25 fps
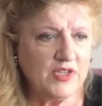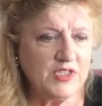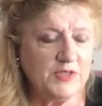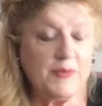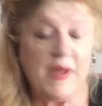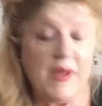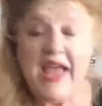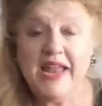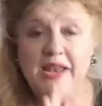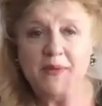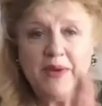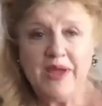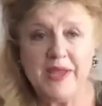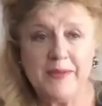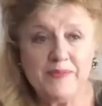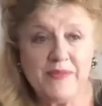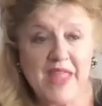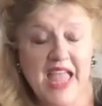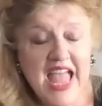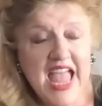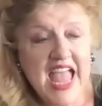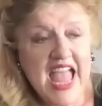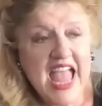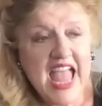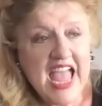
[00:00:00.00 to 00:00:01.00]
But anyway,
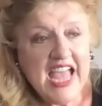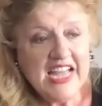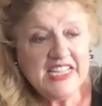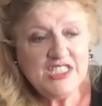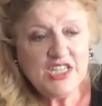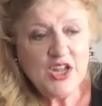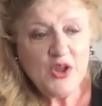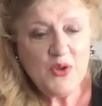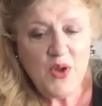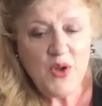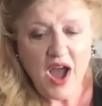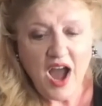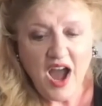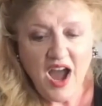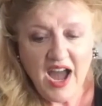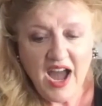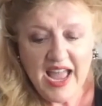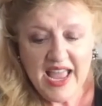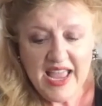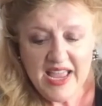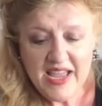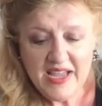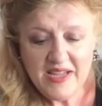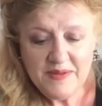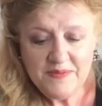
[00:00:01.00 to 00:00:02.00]
so
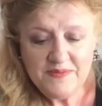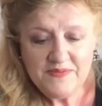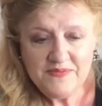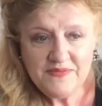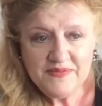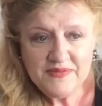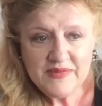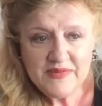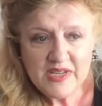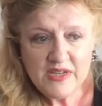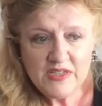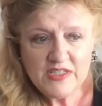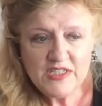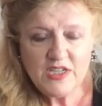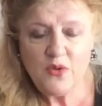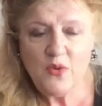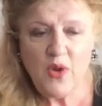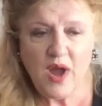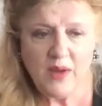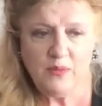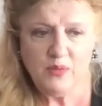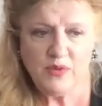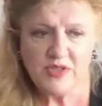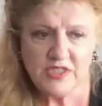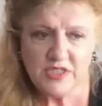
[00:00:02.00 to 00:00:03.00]
I
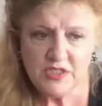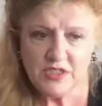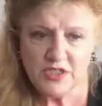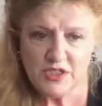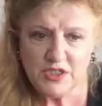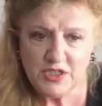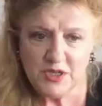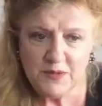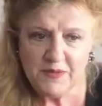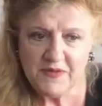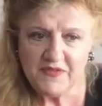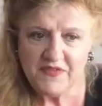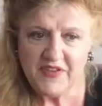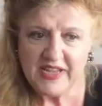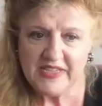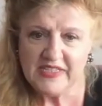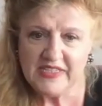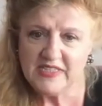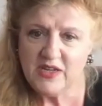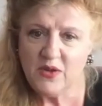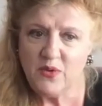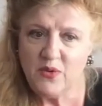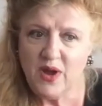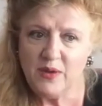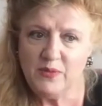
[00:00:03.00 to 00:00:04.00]
wasn't a super fan.
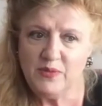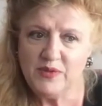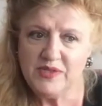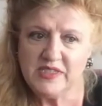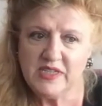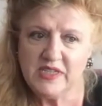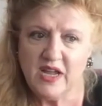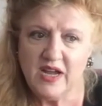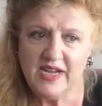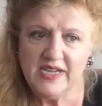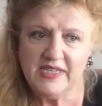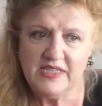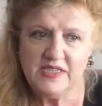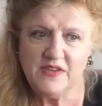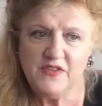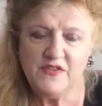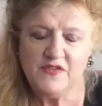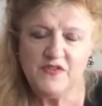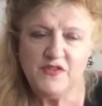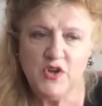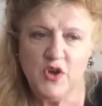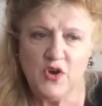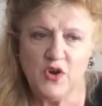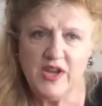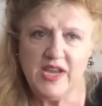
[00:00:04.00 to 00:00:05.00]
So I was kind of
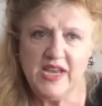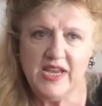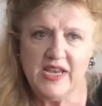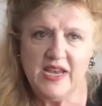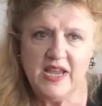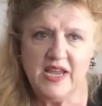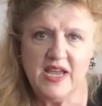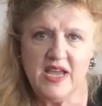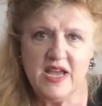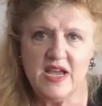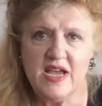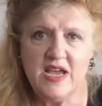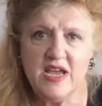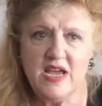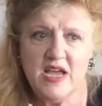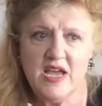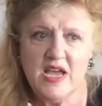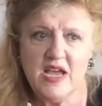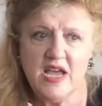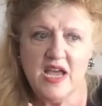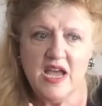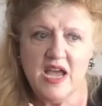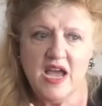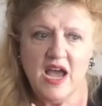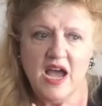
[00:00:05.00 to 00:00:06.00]
not in a
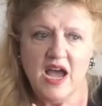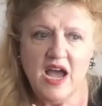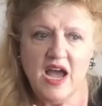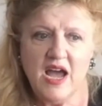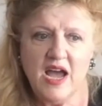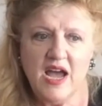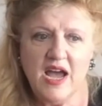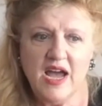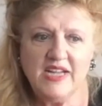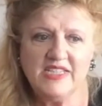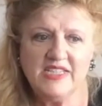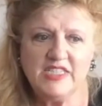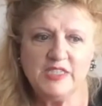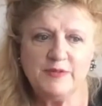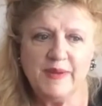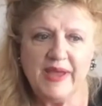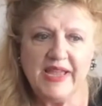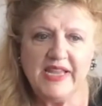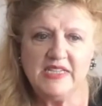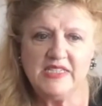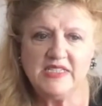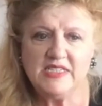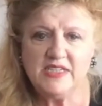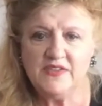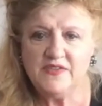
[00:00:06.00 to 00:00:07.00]

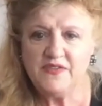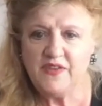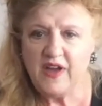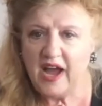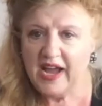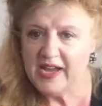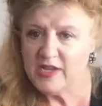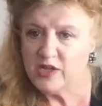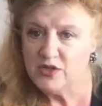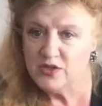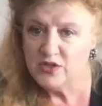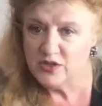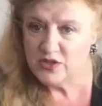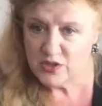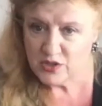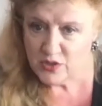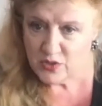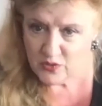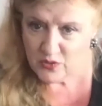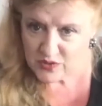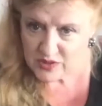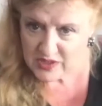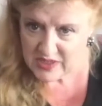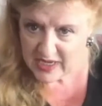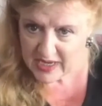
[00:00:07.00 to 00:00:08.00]
space of, I couldn't
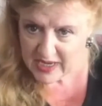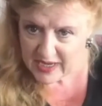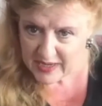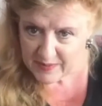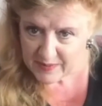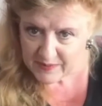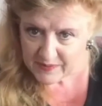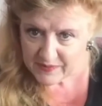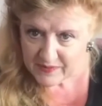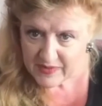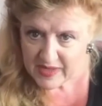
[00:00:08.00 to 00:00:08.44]
talk to him.